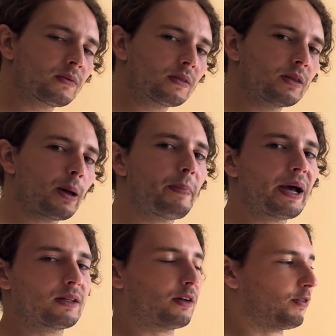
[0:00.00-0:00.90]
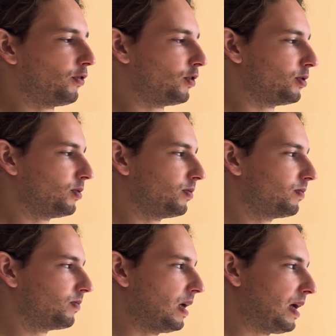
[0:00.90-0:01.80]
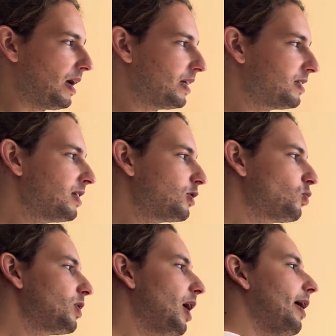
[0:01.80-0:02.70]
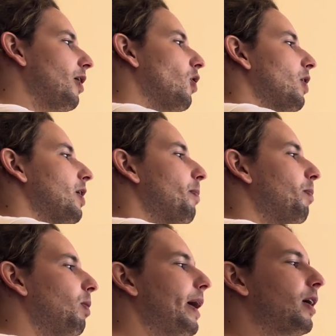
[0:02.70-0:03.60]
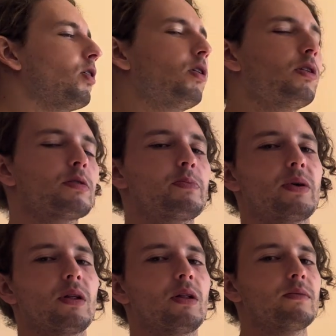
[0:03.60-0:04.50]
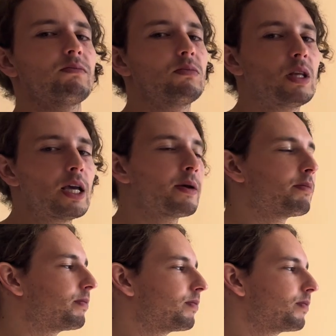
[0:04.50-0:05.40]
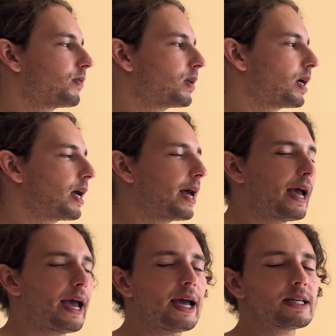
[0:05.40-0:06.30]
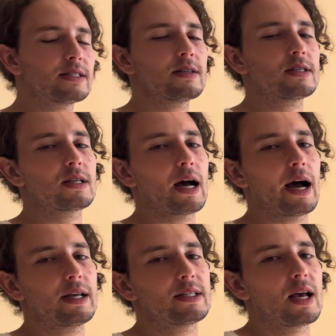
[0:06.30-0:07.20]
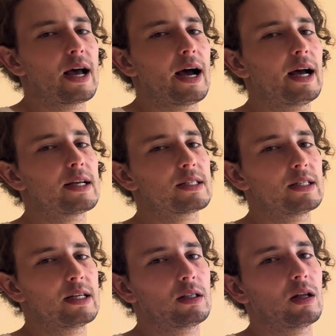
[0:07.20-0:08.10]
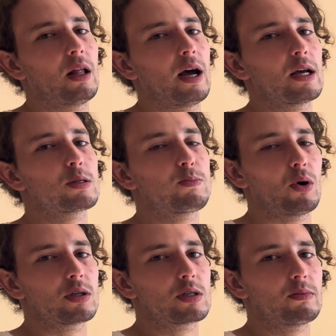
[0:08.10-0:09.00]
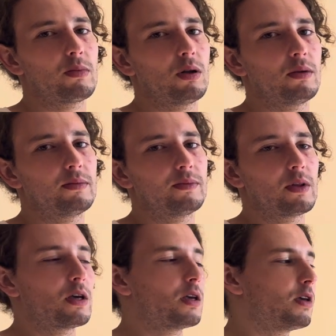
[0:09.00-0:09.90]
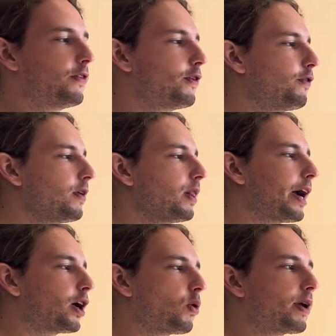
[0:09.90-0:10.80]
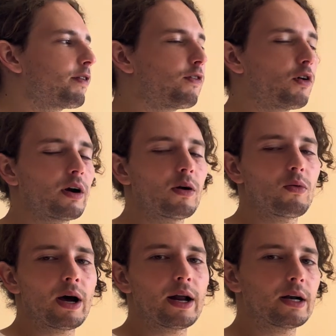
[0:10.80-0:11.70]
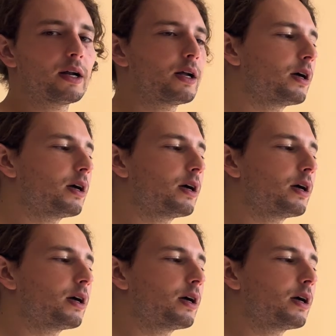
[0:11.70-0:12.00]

the better for you. And since we are on a black colored pill team, exercise as little as possible. If you feel like going for a run,